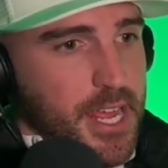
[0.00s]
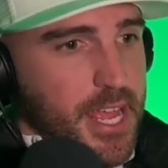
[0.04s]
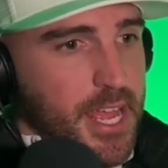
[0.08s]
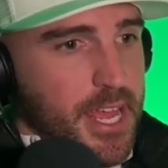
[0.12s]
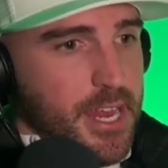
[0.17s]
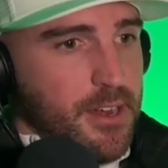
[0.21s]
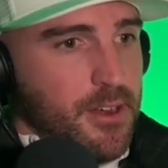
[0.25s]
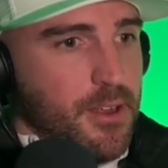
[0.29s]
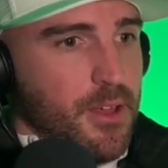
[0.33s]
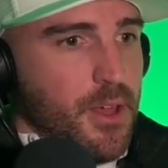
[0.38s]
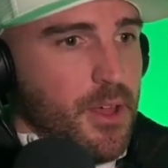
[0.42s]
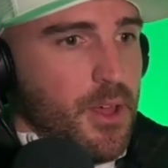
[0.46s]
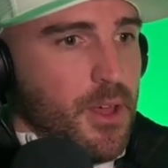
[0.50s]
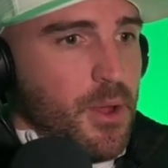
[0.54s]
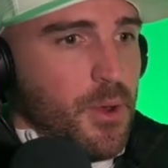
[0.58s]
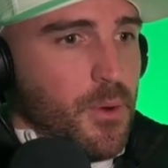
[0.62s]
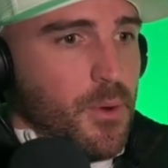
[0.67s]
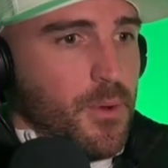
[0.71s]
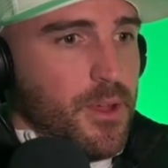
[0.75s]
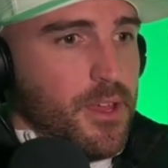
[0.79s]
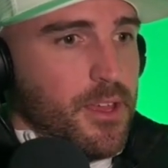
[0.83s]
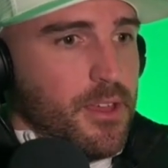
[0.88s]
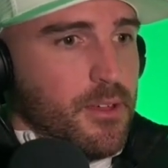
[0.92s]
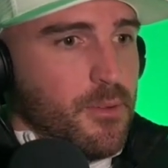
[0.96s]
And
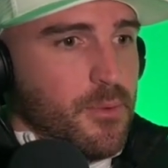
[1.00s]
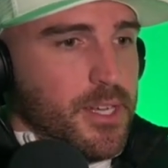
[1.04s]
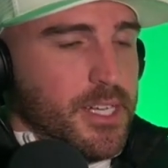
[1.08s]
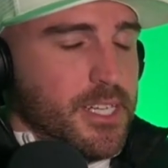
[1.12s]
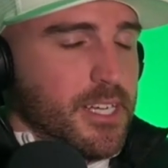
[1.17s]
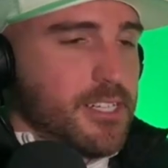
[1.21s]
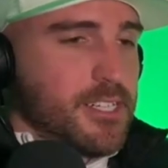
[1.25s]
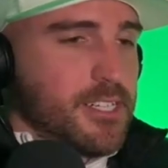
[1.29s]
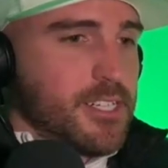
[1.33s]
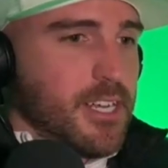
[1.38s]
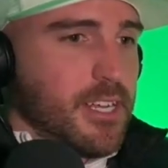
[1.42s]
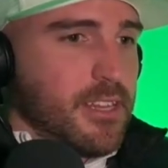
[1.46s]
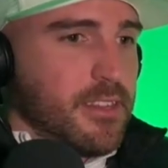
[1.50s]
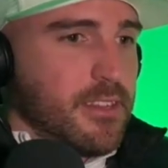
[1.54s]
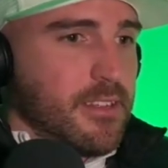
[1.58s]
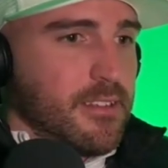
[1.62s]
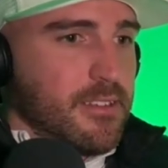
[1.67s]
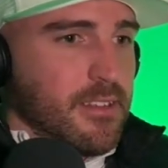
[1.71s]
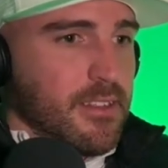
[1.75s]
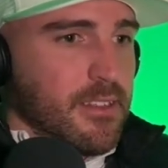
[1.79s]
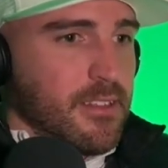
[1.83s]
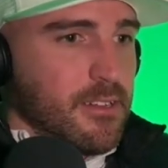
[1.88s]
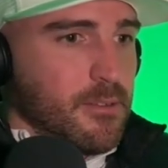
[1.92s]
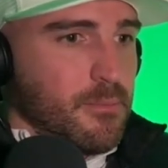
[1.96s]
we touched on
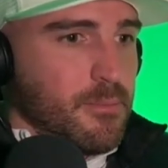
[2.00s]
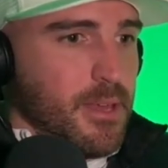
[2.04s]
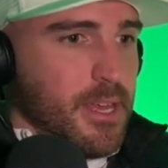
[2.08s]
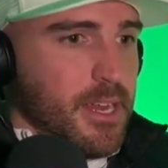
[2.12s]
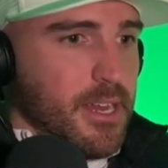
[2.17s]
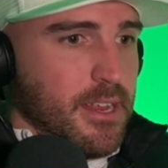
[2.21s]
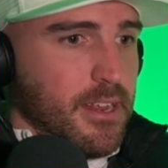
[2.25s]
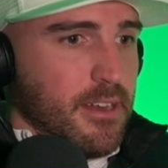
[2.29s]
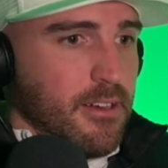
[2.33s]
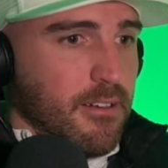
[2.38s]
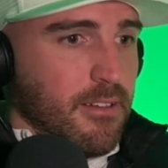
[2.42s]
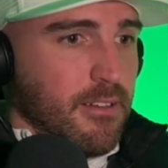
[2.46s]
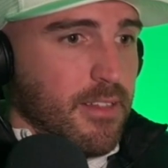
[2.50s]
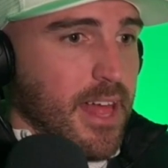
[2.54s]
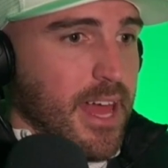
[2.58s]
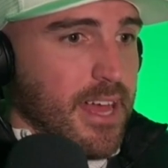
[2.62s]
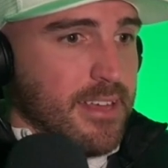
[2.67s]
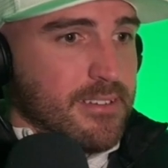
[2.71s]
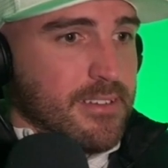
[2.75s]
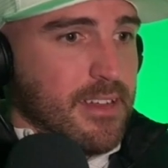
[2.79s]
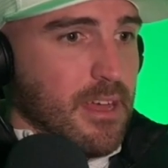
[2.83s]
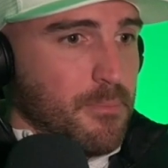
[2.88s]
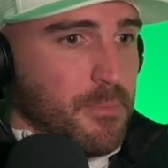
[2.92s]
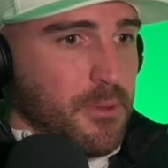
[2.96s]
this a little bit in our
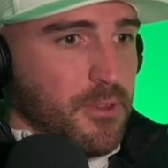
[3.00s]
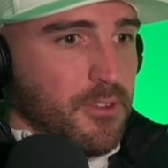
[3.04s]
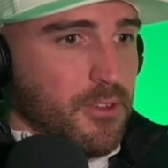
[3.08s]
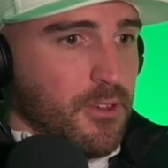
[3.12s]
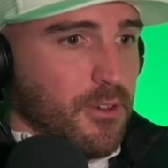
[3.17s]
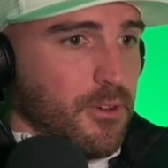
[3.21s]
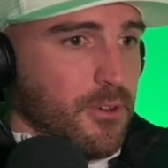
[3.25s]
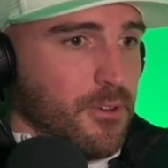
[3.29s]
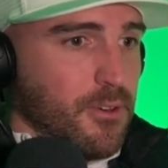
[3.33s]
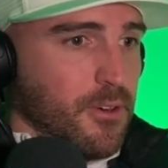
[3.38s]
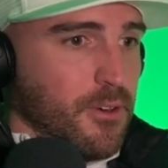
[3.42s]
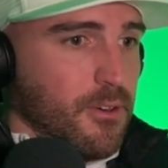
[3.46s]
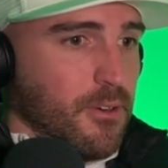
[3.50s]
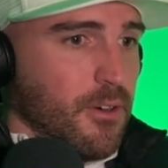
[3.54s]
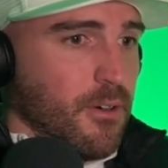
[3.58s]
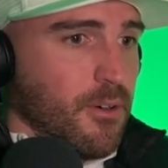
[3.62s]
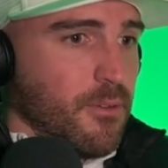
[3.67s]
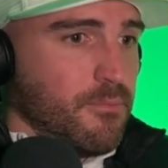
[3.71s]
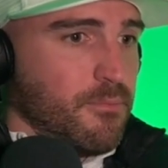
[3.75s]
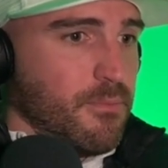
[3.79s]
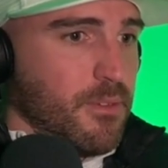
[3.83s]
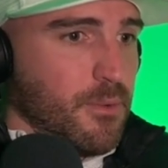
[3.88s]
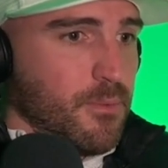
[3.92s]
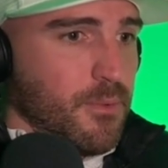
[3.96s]
last episode
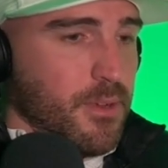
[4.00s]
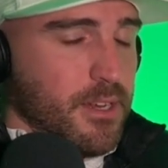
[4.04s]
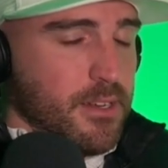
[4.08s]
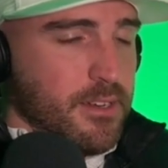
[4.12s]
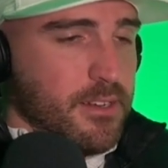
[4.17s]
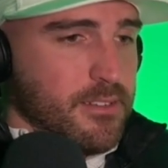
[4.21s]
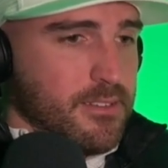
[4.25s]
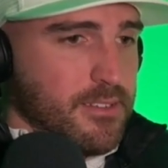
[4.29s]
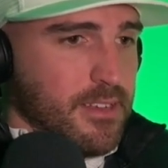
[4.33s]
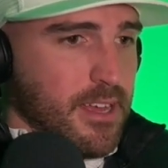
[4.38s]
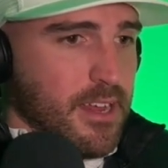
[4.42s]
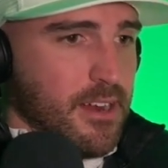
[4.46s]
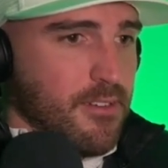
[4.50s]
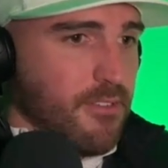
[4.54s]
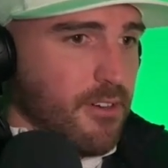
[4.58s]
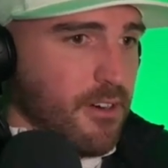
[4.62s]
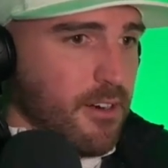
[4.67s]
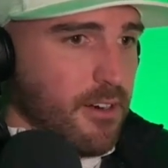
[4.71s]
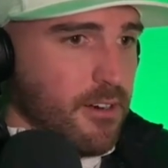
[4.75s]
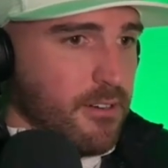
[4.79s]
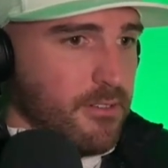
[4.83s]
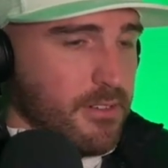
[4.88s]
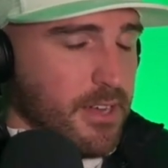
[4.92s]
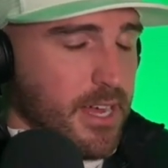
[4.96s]
or inside of
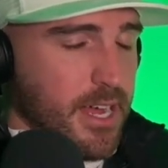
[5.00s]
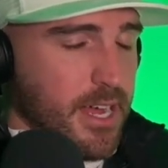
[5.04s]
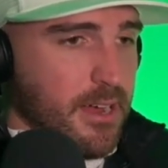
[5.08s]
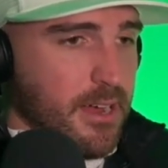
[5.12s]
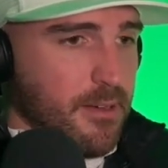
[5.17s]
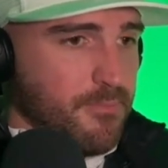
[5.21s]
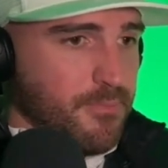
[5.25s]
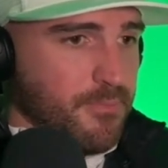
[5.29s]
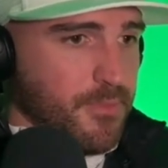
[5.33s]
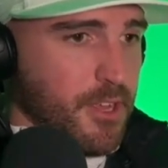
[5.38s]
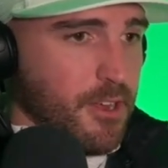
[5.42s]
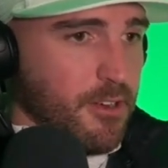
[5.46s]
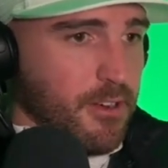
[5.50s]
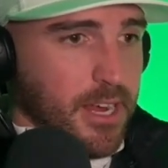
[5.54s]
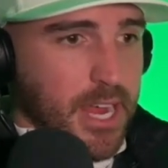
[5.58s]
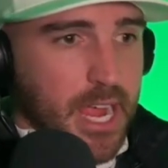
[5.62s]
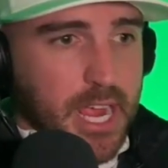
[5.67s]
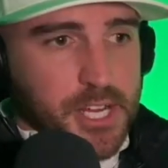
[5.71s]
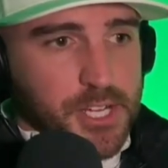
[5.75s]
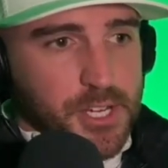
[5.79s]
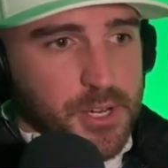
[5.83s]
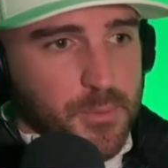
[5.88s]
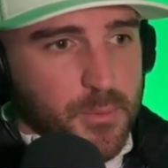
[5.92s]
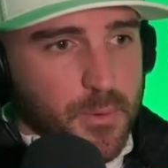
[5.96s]
our
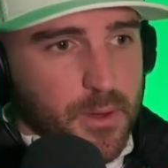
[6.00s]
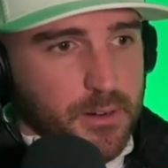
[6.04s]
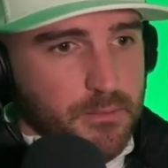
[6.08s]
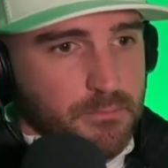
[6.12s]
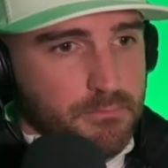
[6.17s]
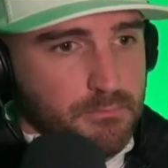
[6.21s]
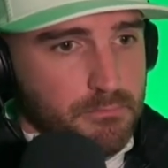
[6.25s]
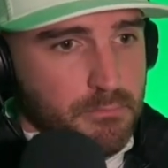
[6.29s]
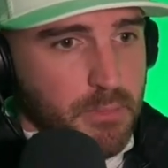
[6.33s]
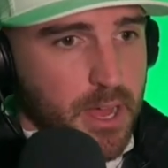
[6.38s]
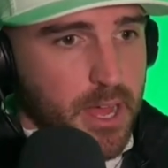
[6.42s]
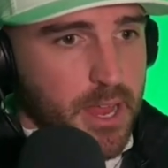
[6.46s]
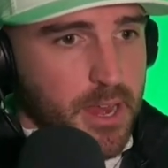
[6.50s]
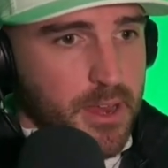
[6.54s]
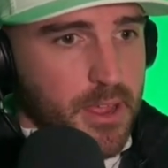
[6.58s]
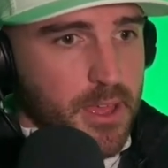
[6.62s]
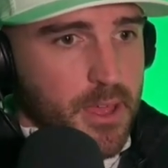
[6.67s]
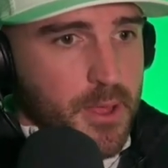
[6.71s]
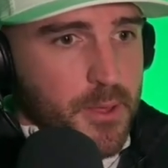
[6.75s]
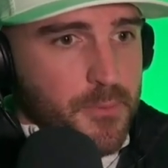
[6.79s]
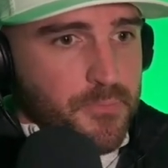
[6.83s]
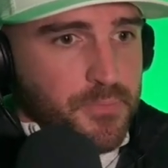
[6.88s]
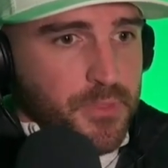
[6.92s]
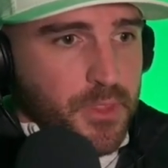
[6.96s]
irrigation one, but
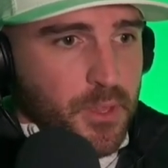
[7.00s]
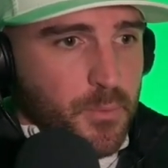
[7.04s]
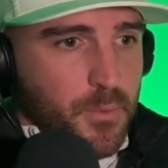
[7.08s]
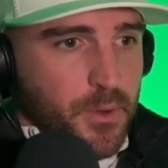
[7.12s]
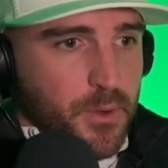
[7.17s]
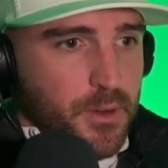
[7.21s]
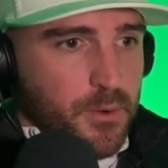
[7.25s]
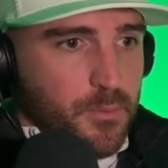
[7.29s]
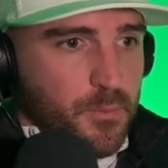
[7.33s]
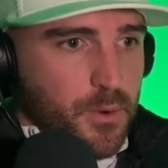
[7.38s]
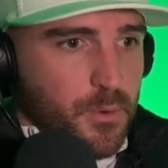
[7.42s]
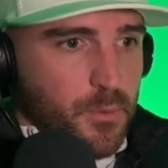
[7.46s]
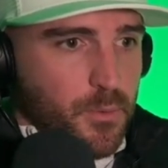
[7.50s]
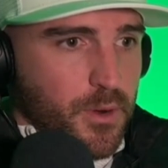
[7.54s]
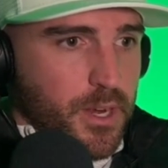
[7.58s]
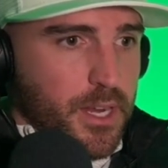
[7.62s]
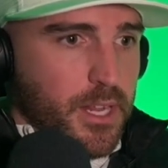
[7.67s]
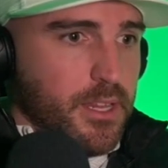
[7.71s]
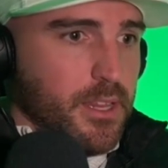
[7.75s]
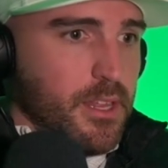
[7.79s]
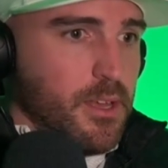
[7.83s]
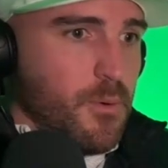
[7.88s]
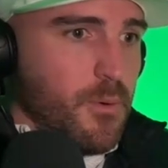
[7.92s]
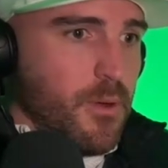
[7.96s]
when we're
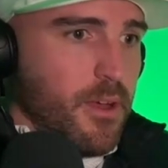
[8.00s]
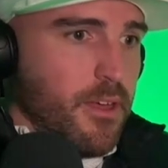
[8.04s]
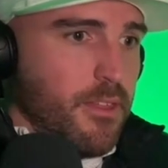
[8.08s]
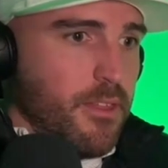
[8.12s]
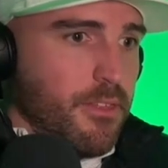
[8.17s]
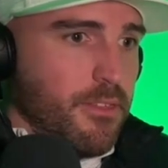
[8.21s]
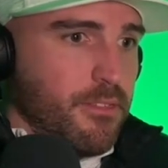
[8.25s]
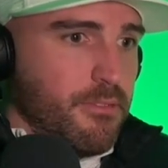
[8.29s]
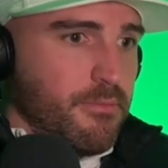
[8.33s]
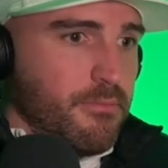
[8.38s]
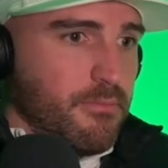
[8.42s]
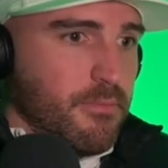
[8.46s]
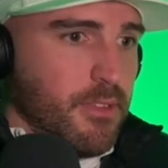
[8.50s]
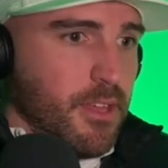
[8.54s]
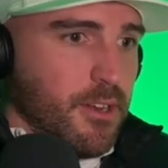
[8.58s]
dealing with,